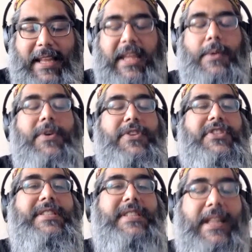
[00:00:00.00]
he was
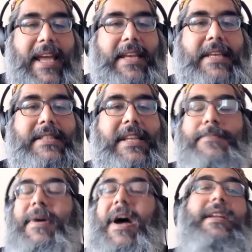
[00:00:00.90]
just the latest, and
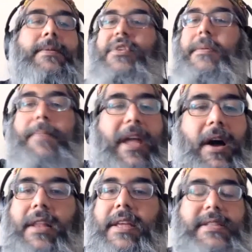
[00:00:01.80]
behind him were the
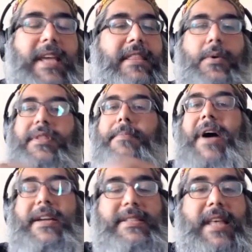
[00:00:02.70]
Bengalis, and there were the
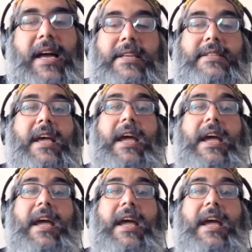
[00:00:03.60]
Pakistanis,